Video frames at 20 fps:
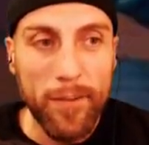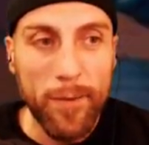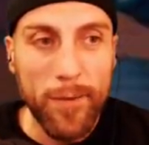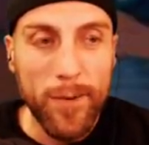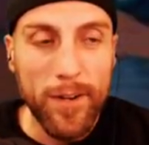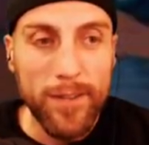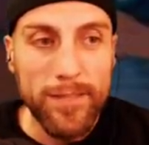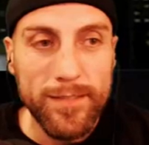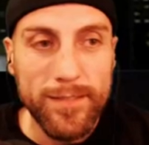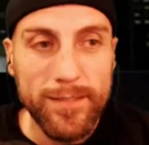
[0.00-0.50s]

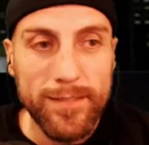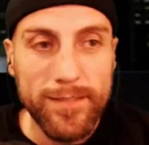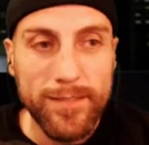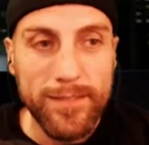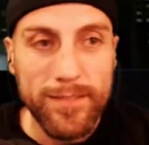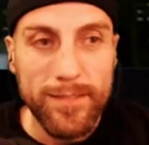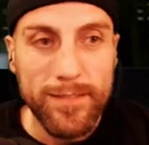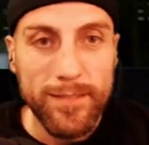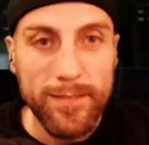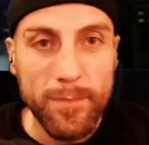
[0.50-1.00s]
one.
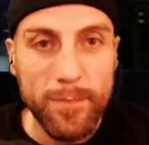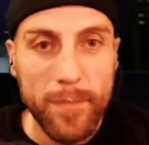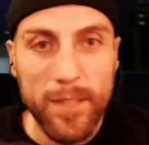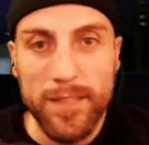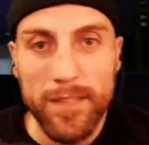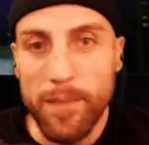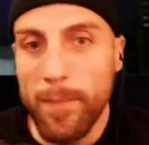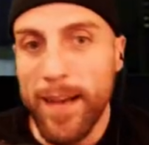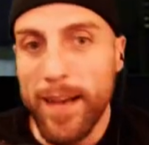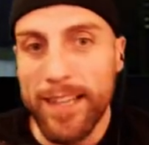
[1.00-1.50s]

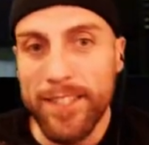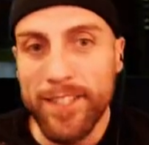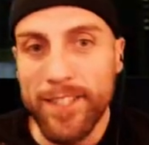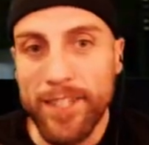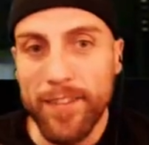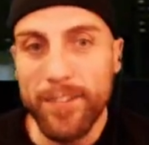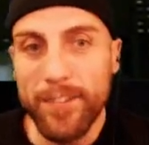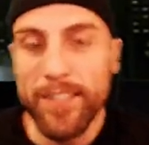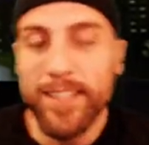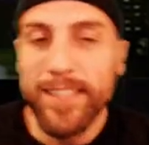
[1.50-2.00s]
Plus, it matches
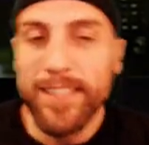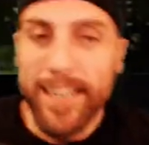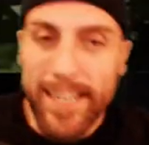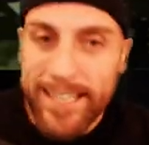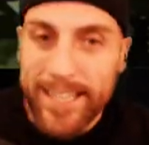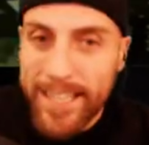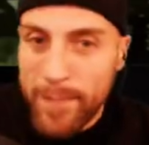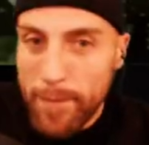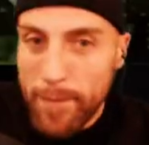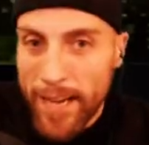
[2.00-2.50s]
everything that I
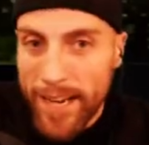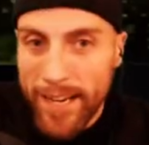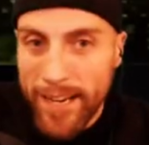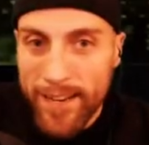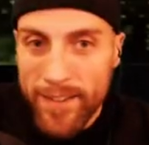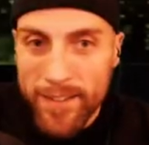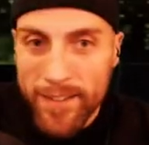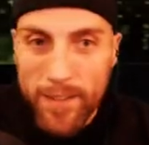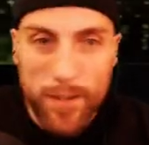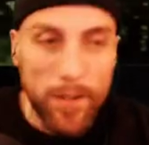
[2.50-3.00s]
did back
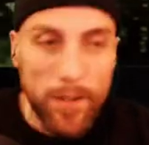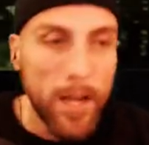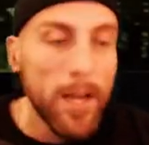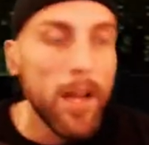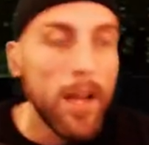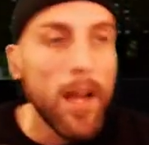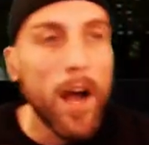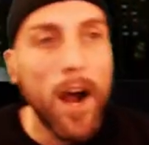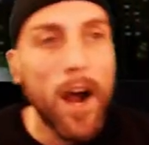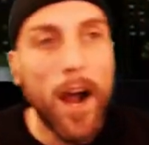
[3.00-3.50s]
here. So,
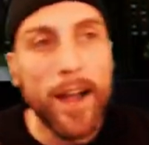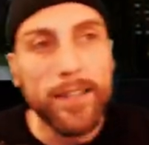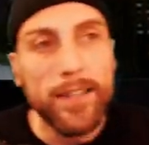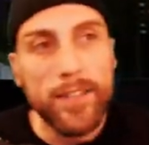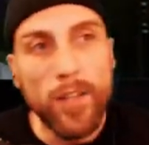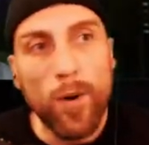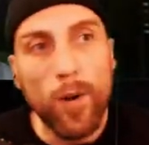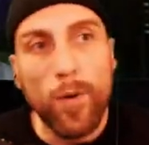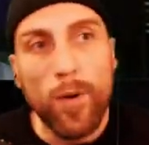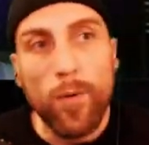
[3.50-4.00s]
all right.
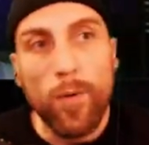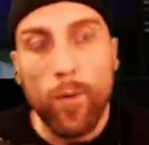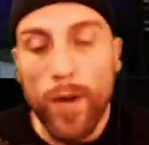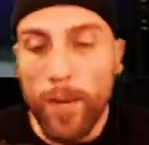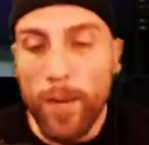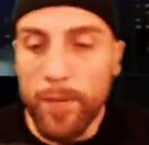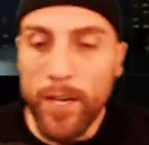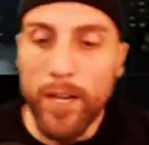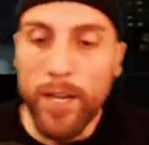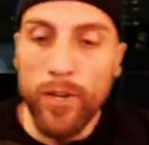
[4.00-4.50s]
So what
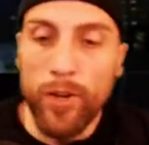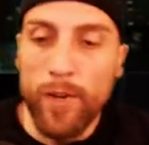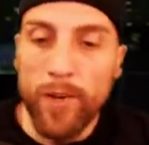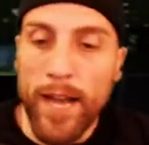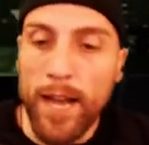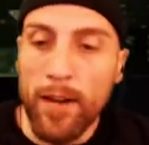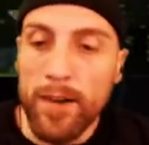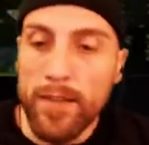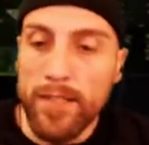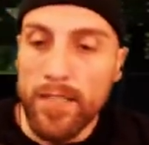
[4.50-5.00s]
I'm going to do
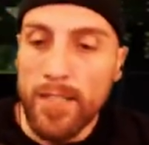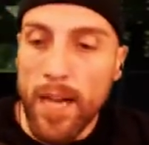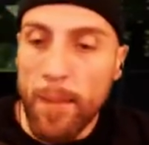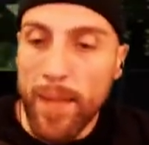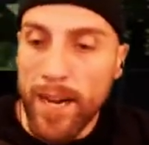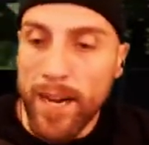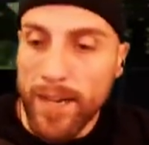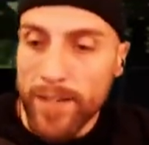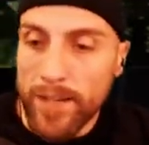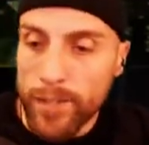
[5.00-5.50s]
now is I'm
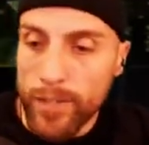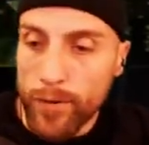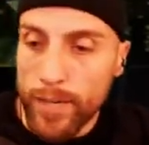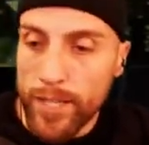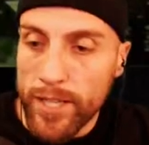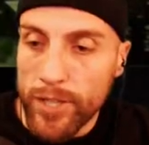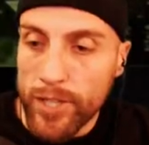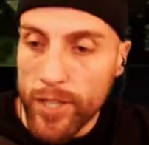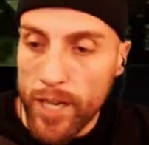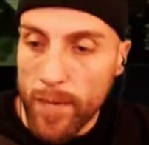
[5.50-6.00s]
not going to
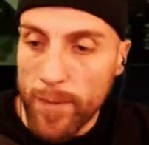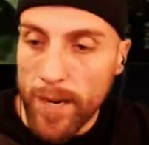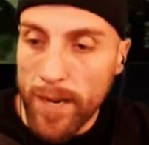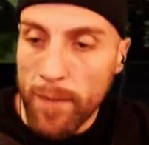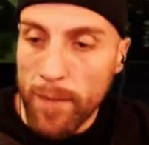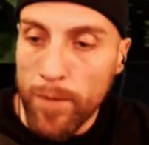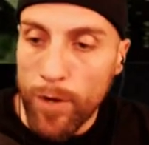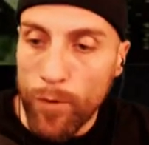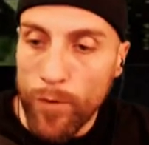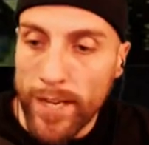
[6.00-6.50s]
screen share, but I'm
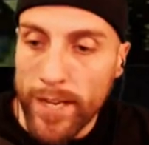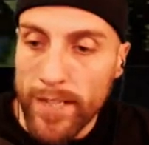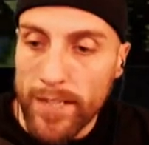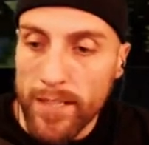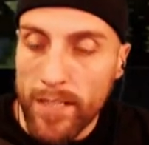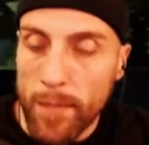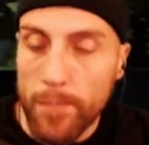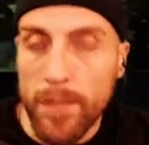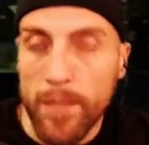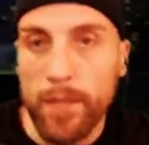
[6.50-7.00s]
going to read
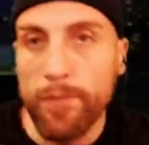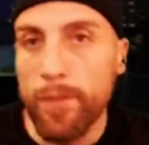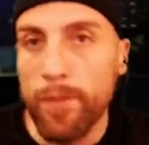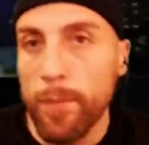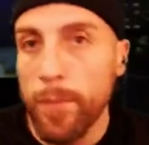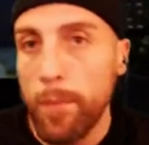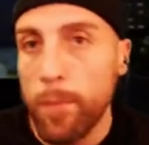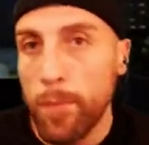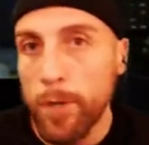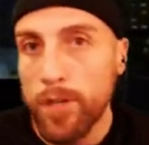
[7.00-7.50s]
something
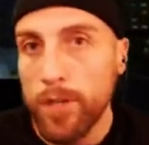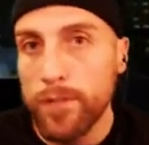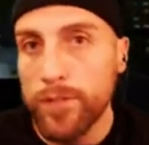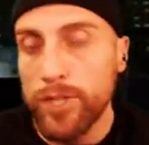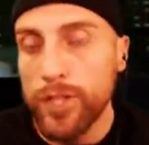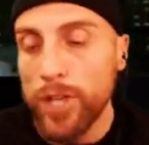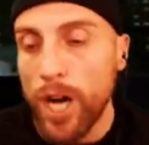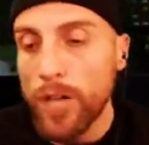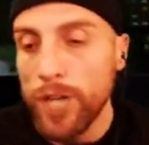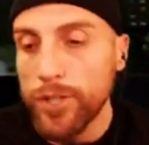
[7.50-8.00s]
from the Book of
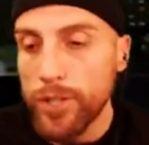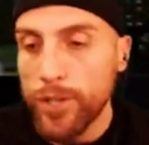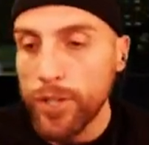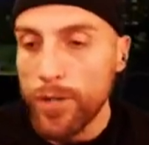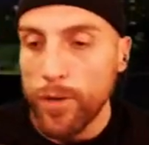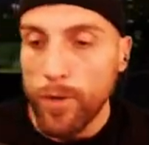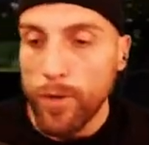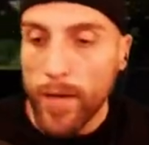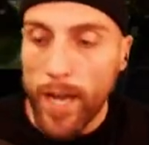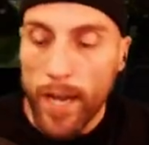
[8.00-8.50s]
Joshua.
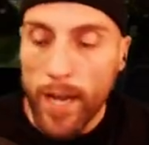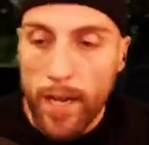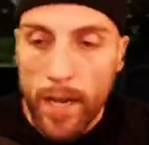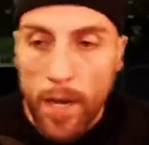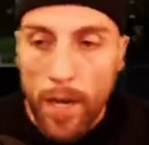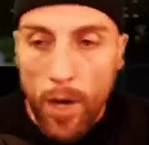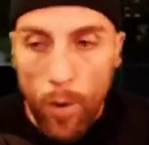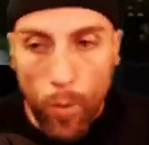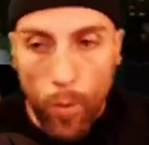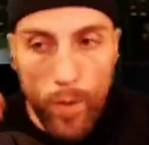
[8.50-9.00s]
Okay.
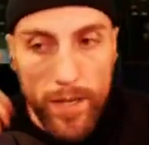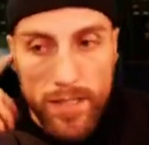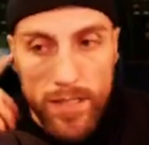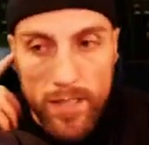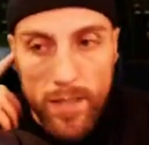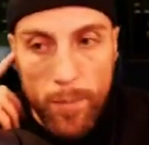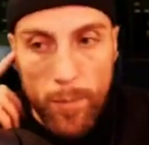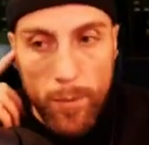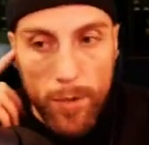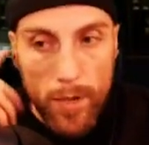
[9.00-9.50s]
What is
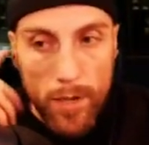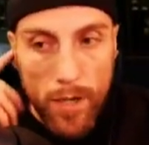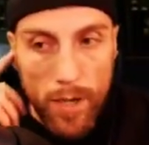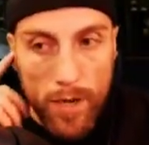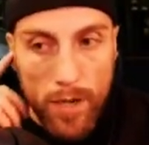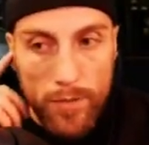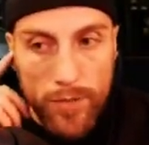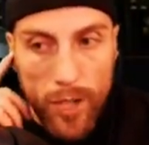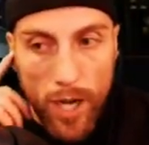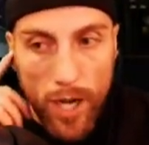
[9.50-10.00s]
the Book
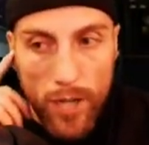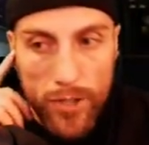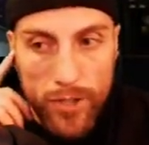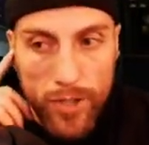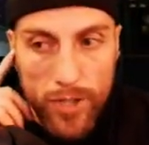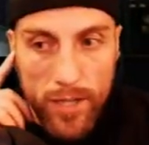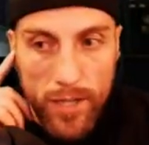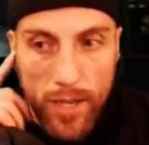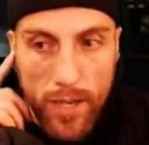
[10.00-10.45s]
of Joshua?